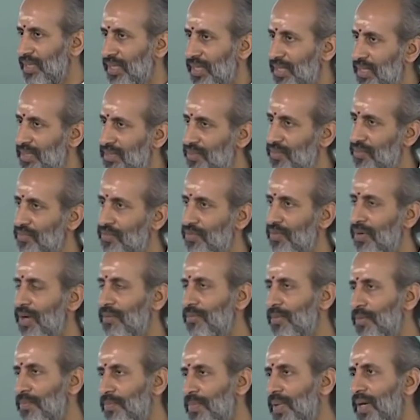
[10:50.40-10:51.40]
texts
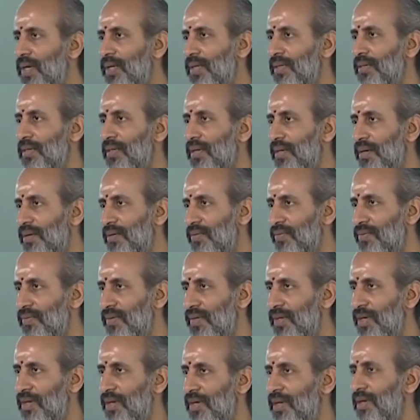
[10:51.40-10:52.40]
form a part of
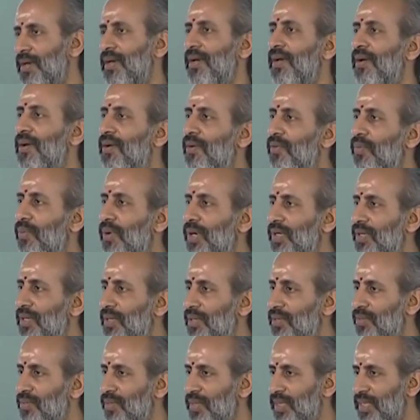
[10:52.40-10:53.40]
what are
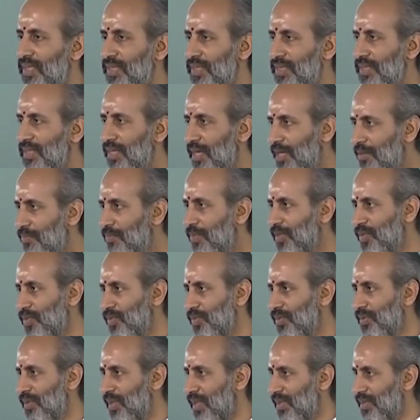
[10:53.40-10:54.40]
known as Kalpa
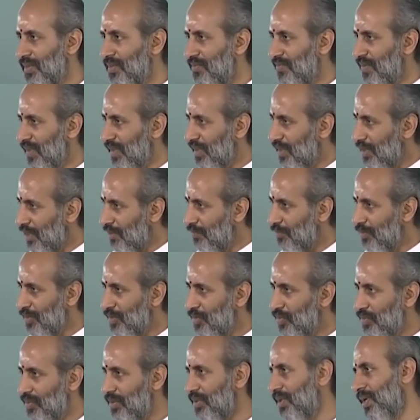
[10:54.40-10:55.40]
Sutras. In fact, Kalpa
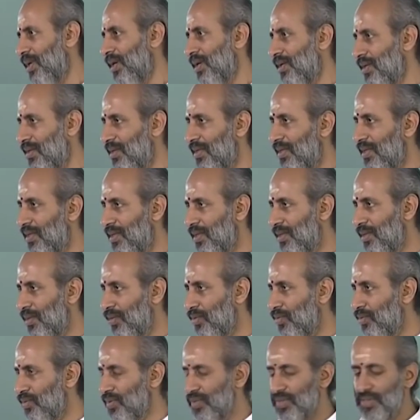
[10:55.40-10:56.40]
Sutra
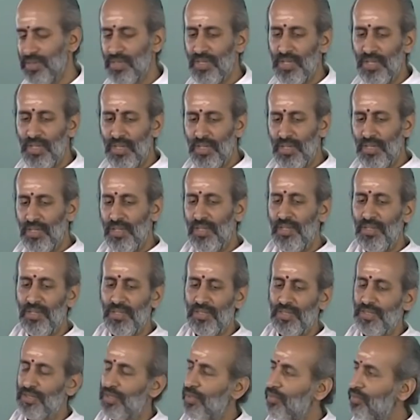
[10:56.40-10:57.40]
includes
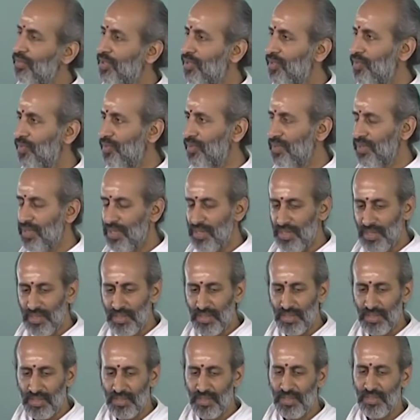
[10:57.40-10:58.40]
Shrauta Sutra,
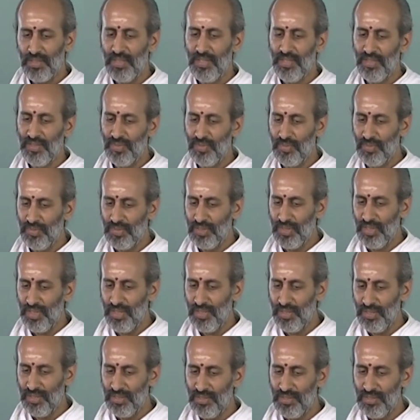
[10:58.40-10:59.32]
Grihya Sutra,